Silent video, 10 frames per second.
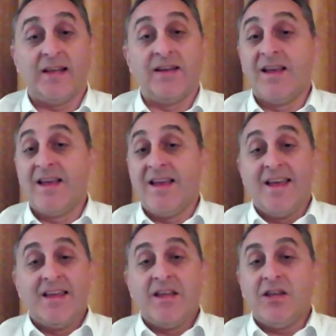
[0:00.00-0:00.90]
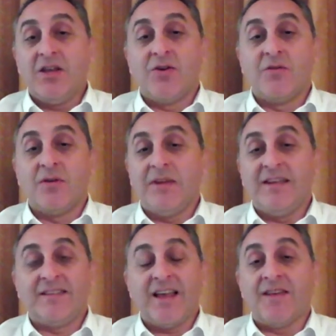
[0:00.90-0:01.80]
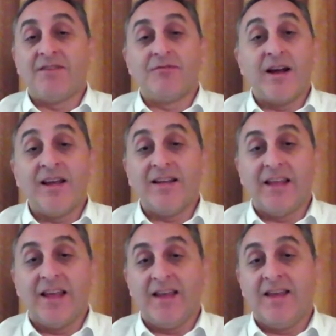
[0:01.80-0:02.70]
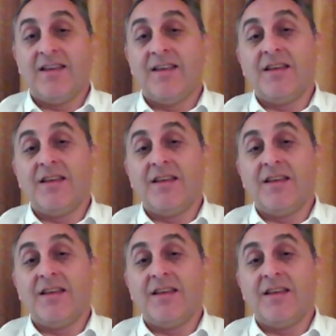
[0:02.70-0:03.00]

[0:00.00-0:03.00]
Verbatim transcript: And you know the bees have it right. They